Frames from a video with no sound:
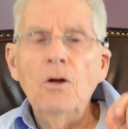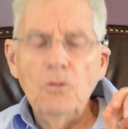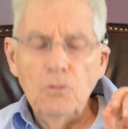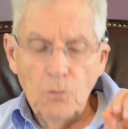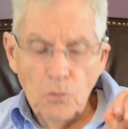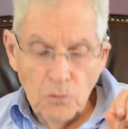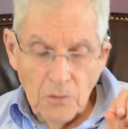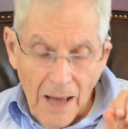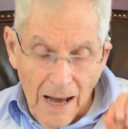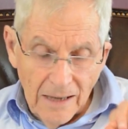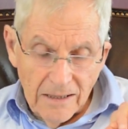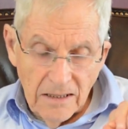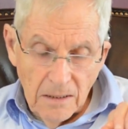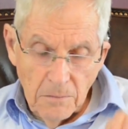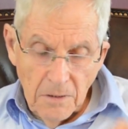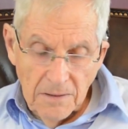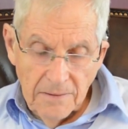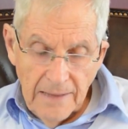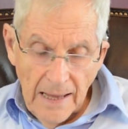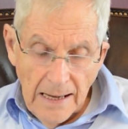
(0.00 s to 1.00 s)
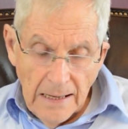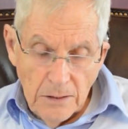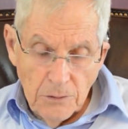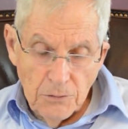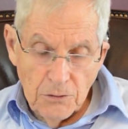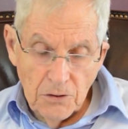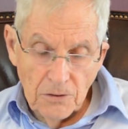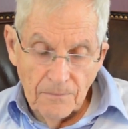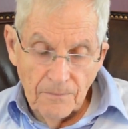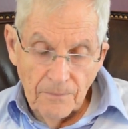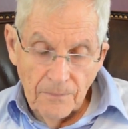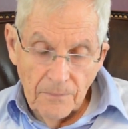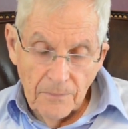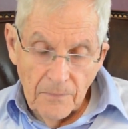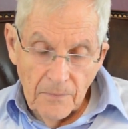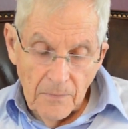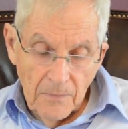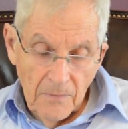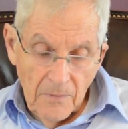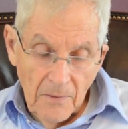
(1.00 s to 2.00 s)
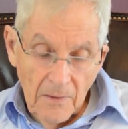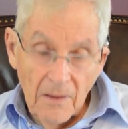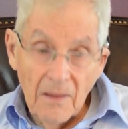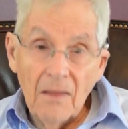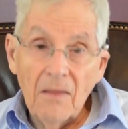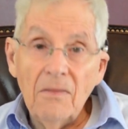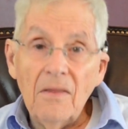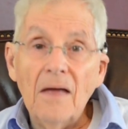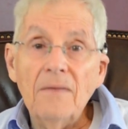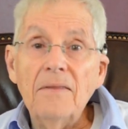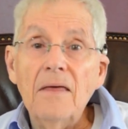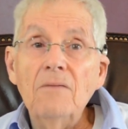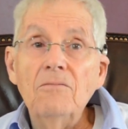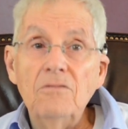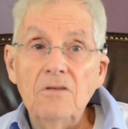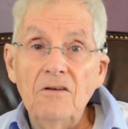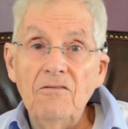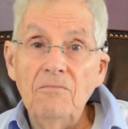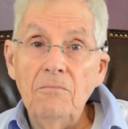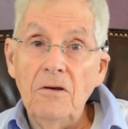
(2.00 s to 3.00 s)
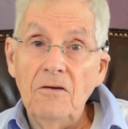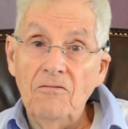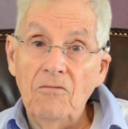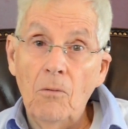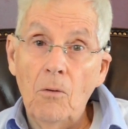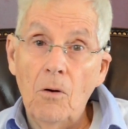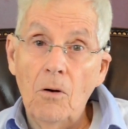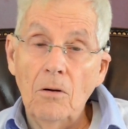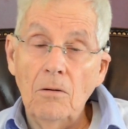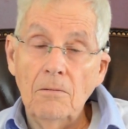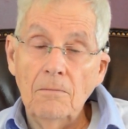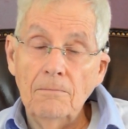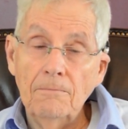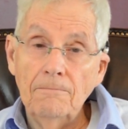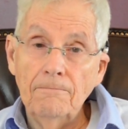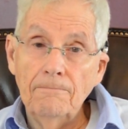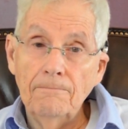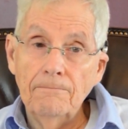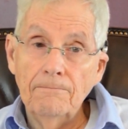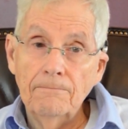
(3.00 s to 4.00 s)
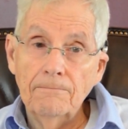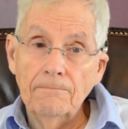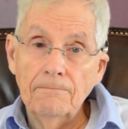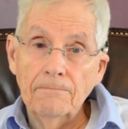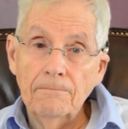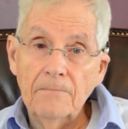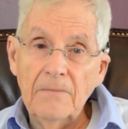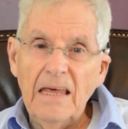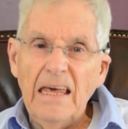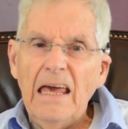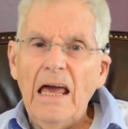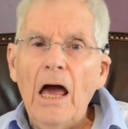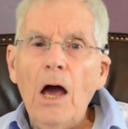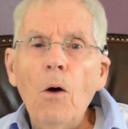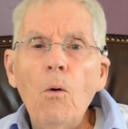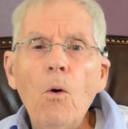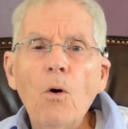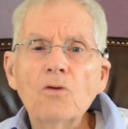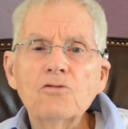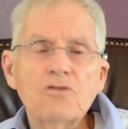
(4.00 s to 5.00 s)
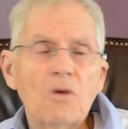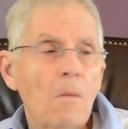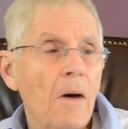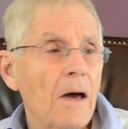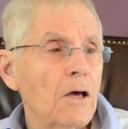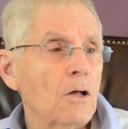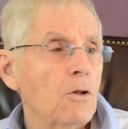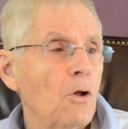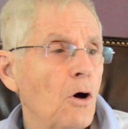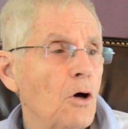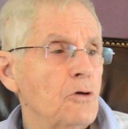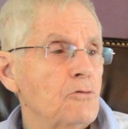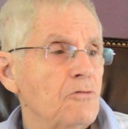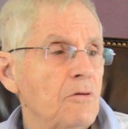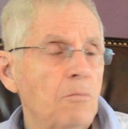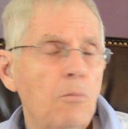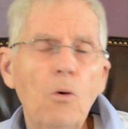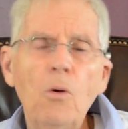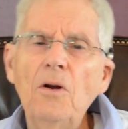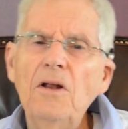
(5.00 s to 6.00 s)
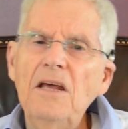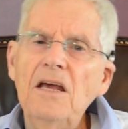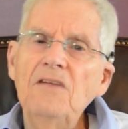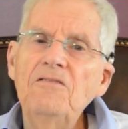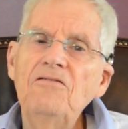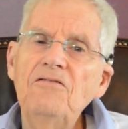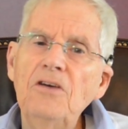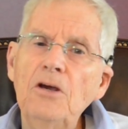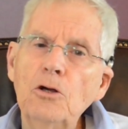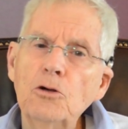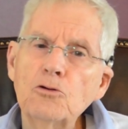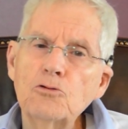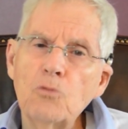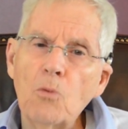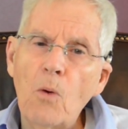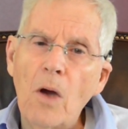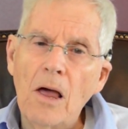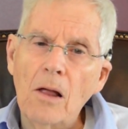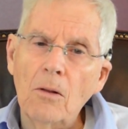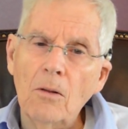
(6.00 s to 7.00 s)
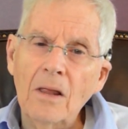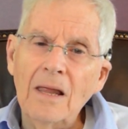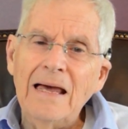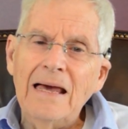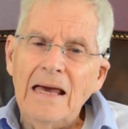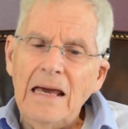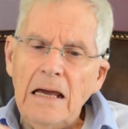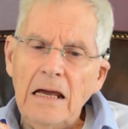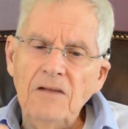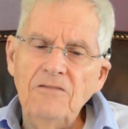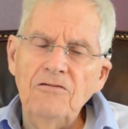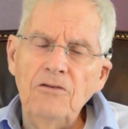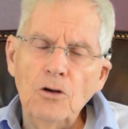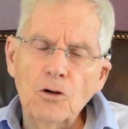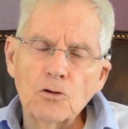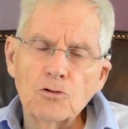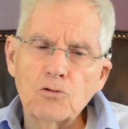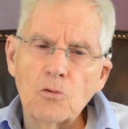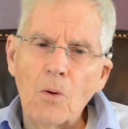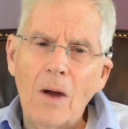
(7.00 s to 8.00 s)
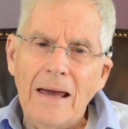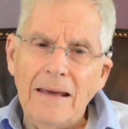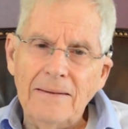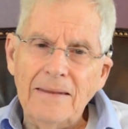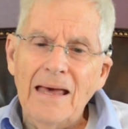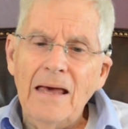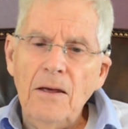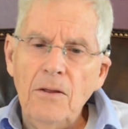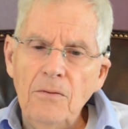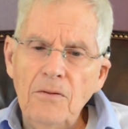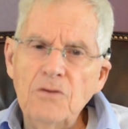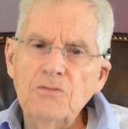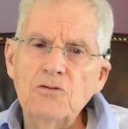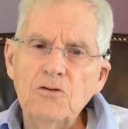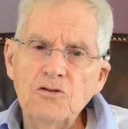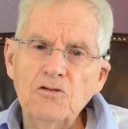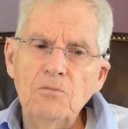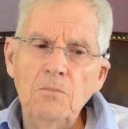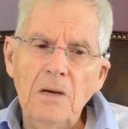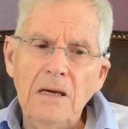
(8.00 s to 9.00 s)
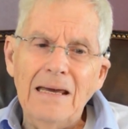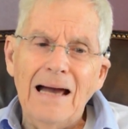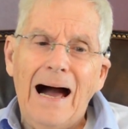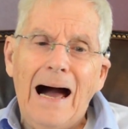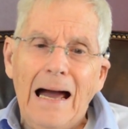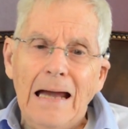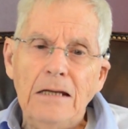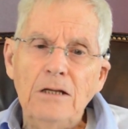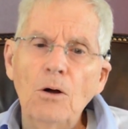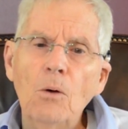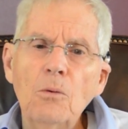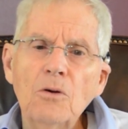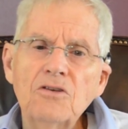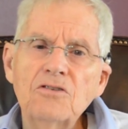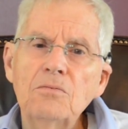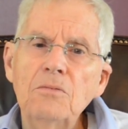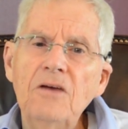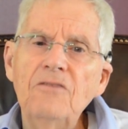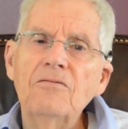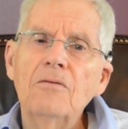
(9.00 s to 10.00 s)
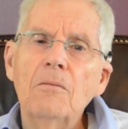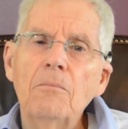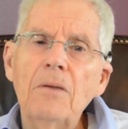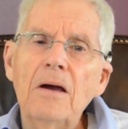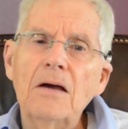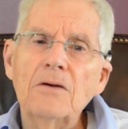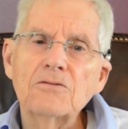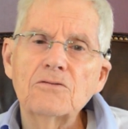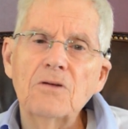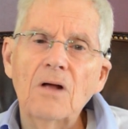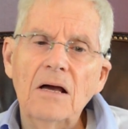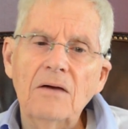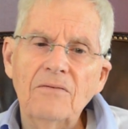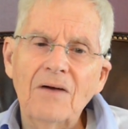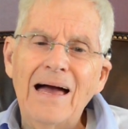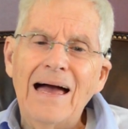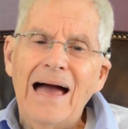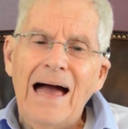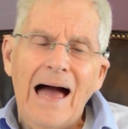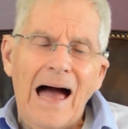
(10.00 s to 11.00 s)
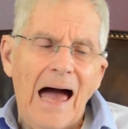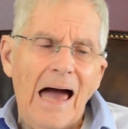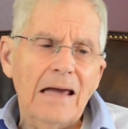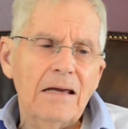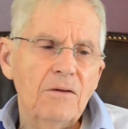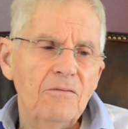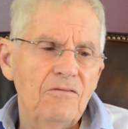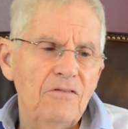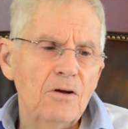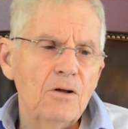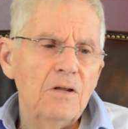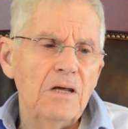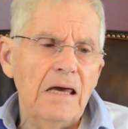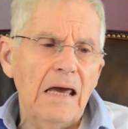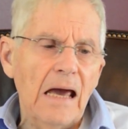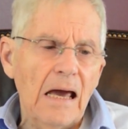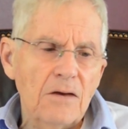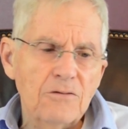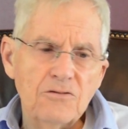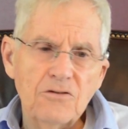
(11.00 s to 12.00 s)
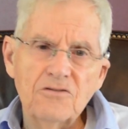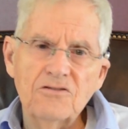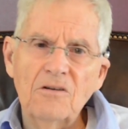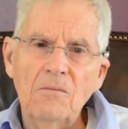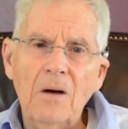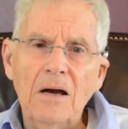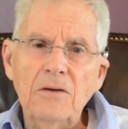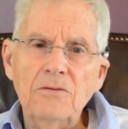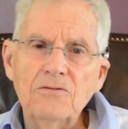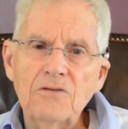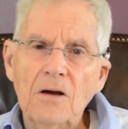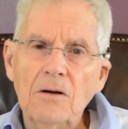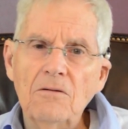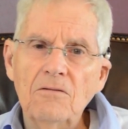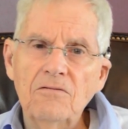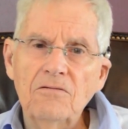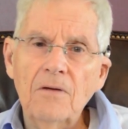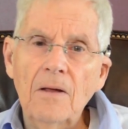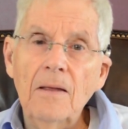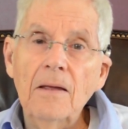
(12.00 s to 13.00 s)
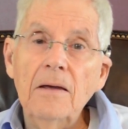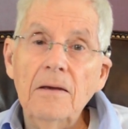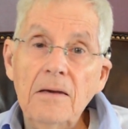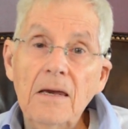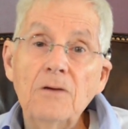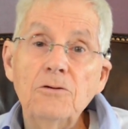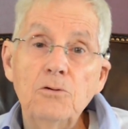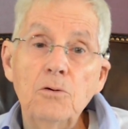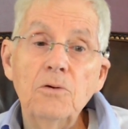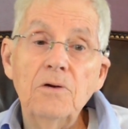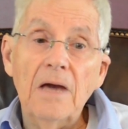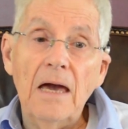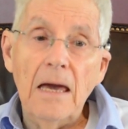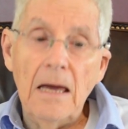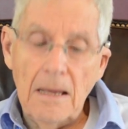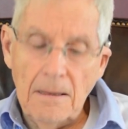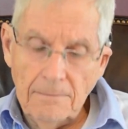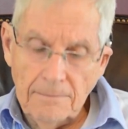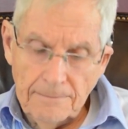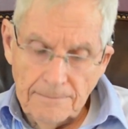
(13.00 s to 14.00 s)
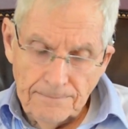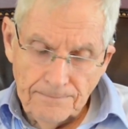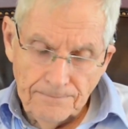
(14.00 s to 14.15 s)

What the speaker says: through documentation that they've lived before. Also, my clients report it feels well. It feels right. This is me. I know it's me from a past life. I can feel the essence of myself. Yes, you can.